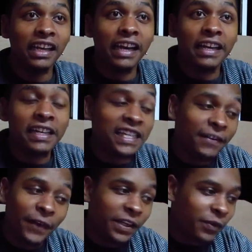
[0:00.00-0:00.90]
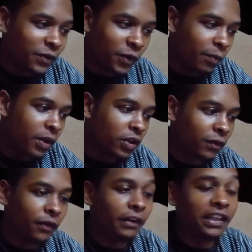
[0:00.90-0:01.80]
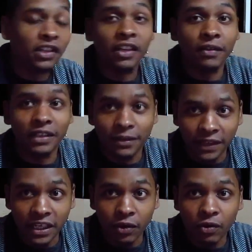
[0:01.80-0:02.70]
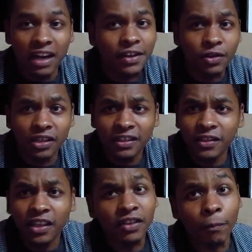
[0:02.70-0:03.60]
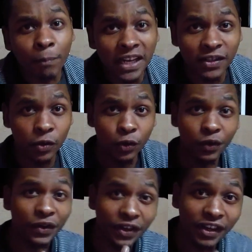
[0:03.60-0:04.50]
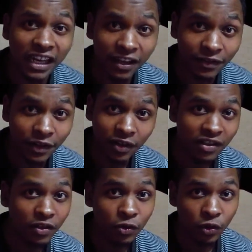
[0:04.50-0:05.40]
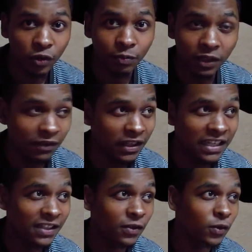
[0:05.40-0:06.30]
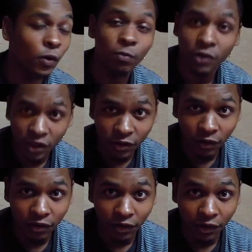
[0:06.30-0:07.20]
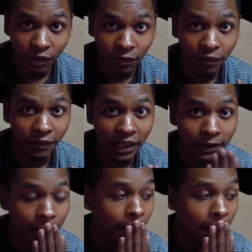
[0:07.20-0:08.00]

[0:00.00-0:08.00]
And thank you so much for watching this video. I know it's not the best tutorial ever on YouTube, but there is so much tutorial for that.